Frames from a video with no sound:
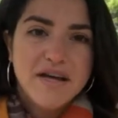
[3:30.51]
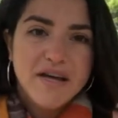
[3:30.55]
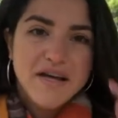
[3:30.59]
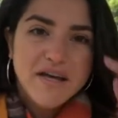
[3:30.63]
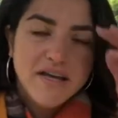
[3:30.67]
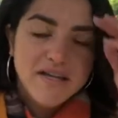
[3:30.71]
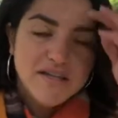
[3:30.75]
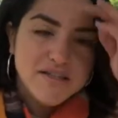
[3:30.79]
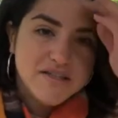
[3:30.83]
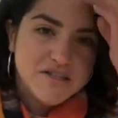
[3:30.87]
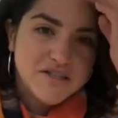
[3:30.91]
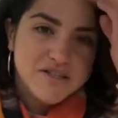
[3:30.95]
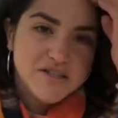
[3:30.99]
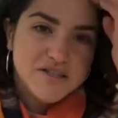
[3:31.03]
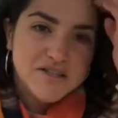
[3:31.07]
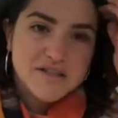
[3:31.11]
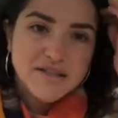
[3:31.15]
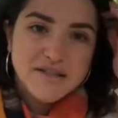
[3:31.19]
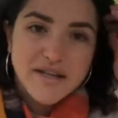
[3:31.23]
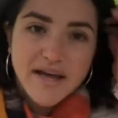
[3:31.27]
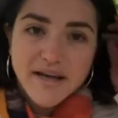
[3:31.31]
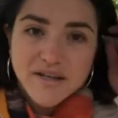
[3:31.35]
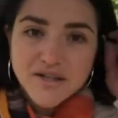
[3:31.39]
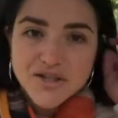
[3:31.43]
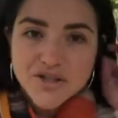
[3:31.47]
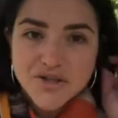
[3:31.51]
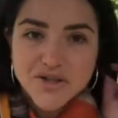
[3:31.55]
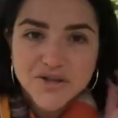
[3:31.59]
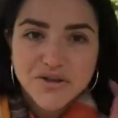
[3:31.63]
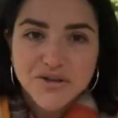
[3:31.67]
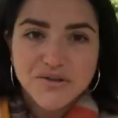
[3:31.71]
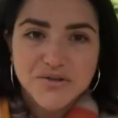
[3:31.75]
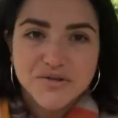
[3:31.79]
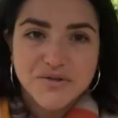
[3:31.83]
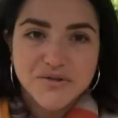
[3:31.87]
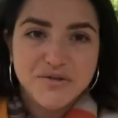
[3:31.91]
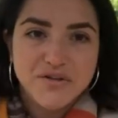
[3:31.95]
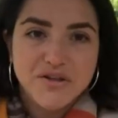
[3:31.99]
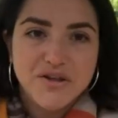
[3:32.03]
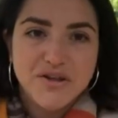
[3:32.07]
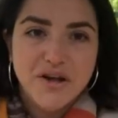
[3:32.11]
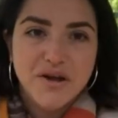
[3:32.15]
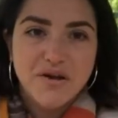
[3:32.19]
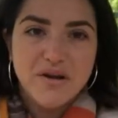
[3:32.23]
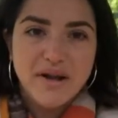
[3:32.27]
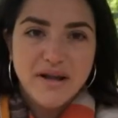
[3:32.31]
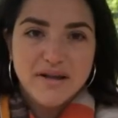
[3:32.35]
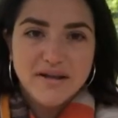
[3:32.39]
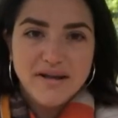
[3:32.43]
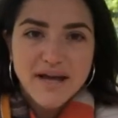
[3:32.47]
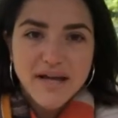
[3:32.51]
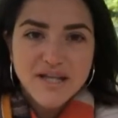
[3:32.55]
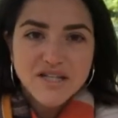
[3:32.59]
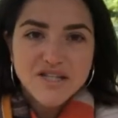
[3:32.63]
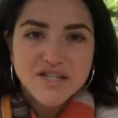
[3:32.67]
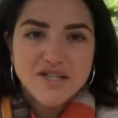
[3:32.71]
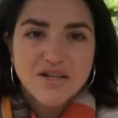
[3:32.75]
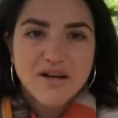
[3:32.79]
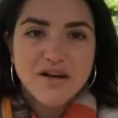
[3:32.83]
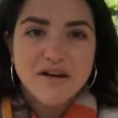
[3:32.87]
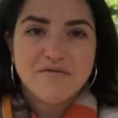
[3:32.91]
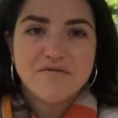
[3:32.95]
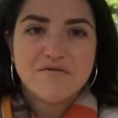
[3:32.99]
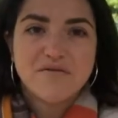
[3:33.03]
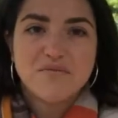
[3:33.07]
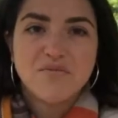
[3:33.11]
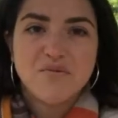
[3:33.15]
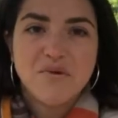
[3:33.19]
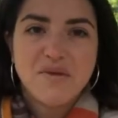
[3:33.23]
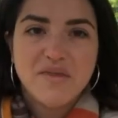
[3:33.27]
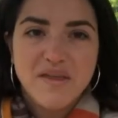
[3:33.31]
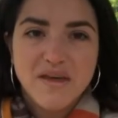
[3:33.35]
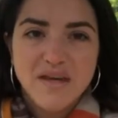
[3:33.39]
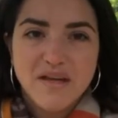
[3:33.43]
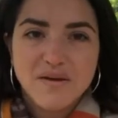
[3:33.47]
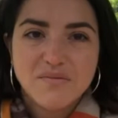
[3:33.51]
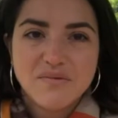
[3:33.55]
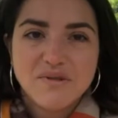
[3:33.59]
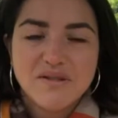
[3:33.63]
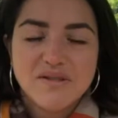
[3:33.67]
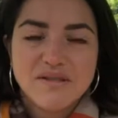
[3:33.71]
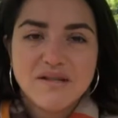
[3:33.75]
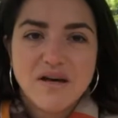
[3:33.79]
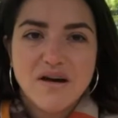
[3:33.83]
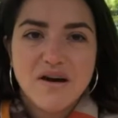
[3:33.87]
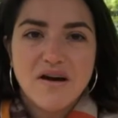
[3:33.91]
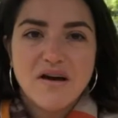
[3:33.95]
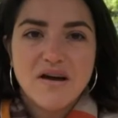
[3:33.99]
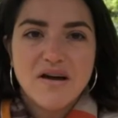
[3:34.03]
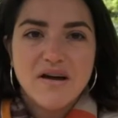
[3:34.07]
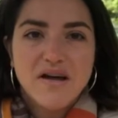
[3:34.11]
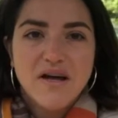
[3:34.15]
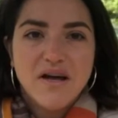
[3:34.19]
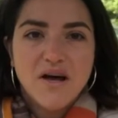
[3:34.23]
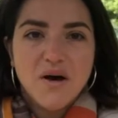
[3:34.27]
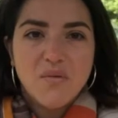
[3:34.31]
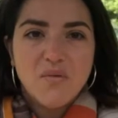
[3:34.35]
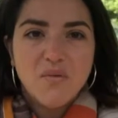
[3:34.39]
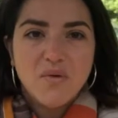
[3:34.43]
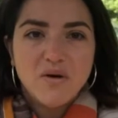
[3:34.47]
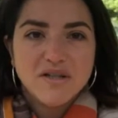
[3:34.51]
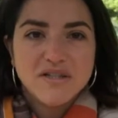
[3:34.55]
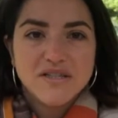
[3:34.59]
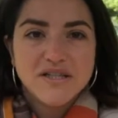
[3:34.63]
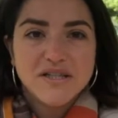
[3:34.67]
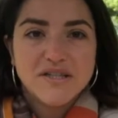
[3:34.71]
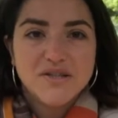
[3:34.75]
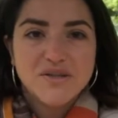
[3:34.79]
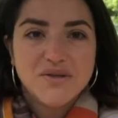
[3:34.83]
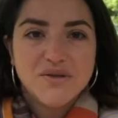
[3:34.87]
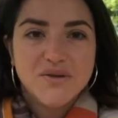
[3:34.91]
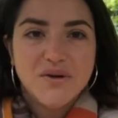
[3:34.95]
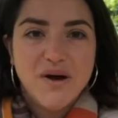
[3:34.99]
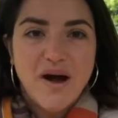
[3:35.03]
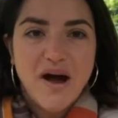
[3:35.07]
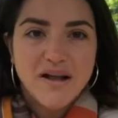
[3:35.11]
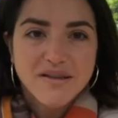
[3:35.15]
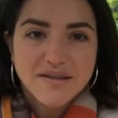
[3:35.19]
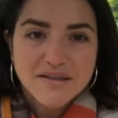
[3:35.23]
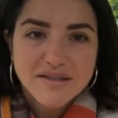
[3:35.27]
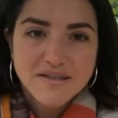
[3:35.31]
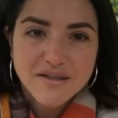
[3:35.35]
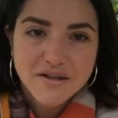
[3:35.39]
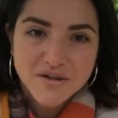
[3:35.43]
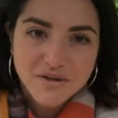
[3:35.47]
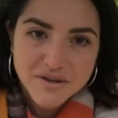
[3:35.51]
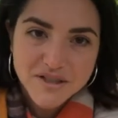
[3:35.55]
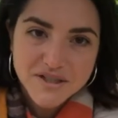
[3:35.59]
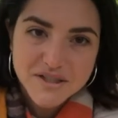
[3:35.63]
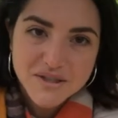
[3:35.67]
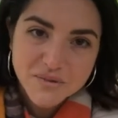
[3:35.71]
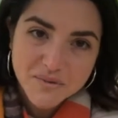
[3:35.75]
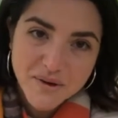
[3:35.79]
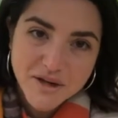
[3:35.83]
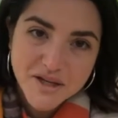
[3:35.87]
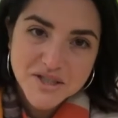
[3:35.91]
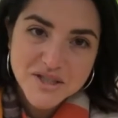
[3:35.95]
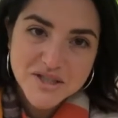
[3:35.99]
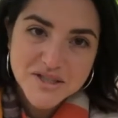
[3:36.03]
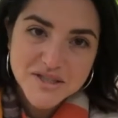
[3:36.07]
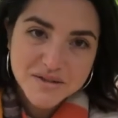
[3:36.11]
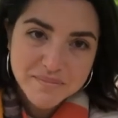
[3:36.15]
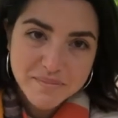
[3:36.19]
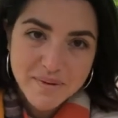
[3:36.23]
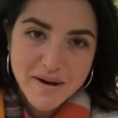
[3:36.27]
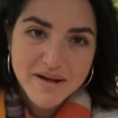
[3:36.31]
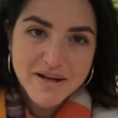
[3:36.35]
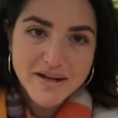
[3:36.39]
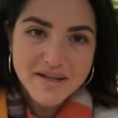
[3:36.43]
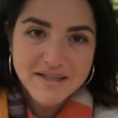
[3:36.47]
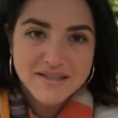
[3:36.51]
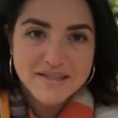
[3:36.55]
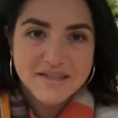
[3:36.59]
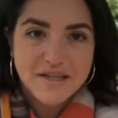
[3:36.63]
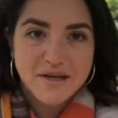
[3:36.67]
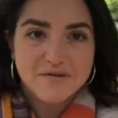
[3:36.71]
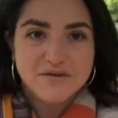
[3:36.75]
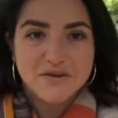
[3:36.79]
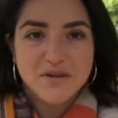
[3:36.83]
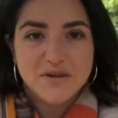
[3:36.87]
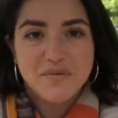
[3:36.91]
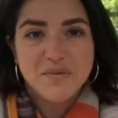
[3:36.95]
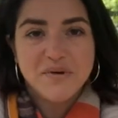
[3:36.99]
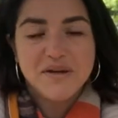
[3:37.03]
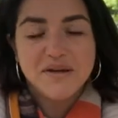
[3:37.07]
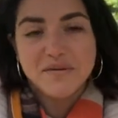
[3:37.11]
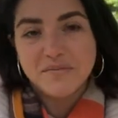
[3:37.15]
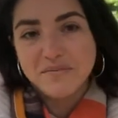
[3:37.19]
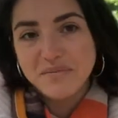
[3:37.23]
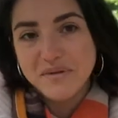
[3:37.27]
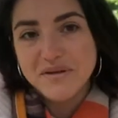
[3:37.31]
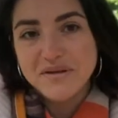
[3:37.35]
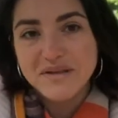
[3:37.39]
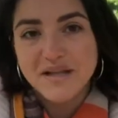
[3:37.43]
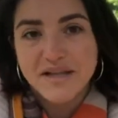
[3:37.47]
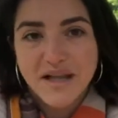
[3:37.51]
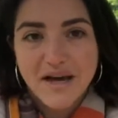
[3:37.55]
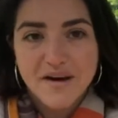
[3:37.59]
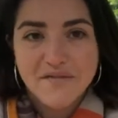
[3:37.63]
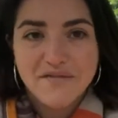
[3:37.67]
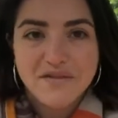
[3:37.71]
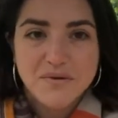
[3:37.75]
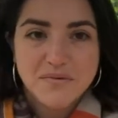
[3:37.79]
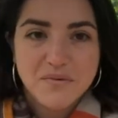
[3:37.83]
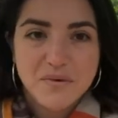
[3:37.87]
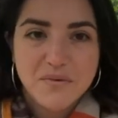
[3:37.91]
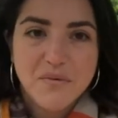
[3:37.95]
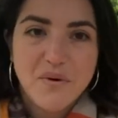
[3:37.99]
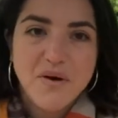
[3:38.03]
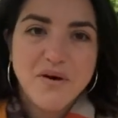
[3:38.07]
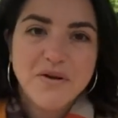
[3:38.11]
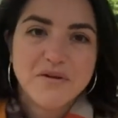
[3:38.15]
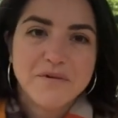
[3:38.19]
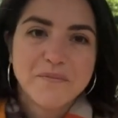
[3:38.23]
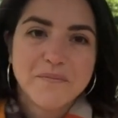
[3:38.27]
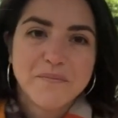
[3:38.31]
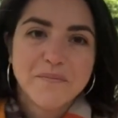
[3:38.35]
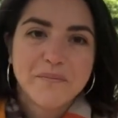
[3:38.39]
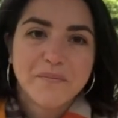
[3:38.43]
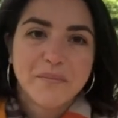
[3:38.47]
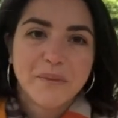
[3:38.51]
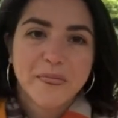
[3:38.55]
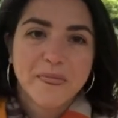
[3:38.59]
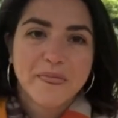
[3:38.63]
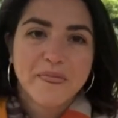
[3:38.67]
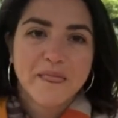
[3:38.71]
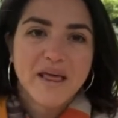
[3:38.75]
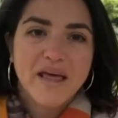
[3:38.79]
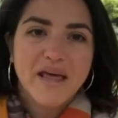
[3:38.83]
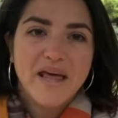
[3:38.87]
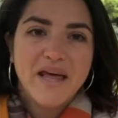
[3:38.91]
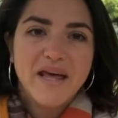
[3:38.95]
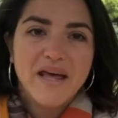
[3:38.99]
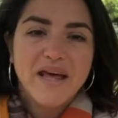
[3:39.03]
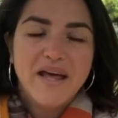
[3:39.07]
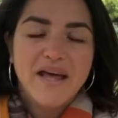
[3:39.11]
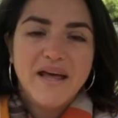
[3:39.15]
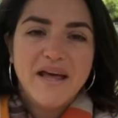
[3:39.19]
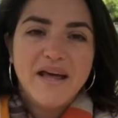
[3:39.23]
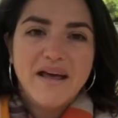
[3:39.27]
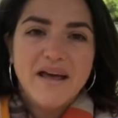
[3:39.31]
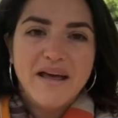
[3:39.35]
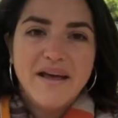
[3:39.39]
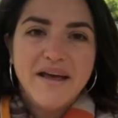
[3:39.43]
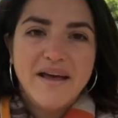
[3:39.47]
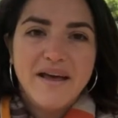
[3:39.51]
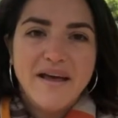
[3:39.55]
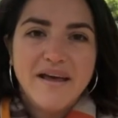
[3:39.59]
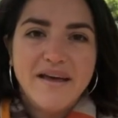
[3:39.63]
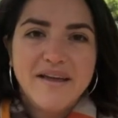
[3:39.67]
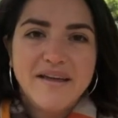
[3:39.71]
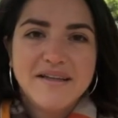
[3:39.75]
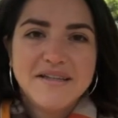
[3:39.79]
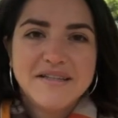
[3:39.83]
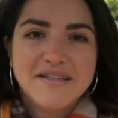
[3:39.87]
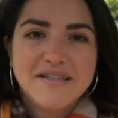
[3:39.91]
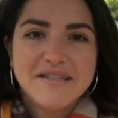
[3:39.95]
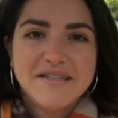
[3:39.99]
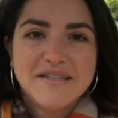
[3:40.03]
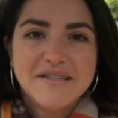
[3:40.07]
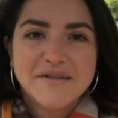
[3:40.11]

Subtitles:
It is just natural, you know, naturally from within we start wanting to answer all these questions about ourselves so that we can build the life that we want. And